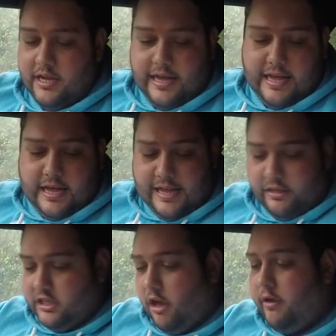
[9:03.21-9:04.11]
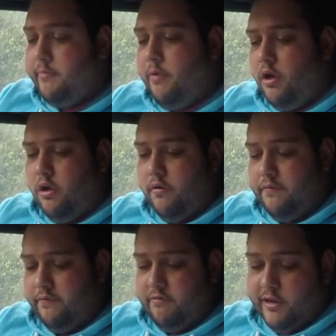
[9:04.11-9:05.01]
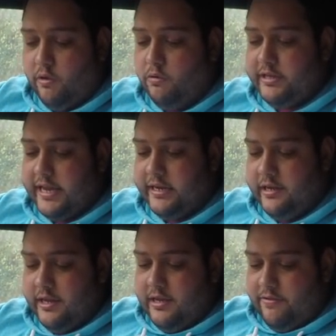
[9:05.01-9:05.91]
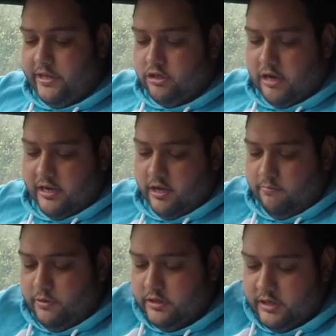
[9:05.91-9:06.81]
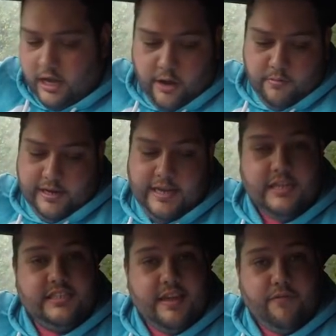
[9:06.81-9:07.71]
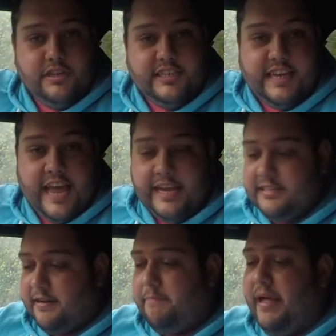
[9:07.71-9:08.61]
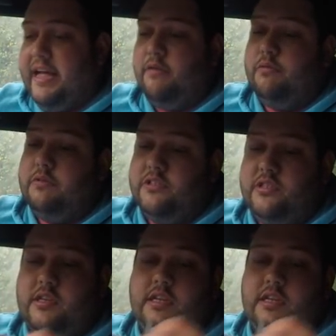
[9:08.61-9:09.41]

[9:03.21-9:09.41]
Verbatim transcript: At the time of recording, this tracker was only £78.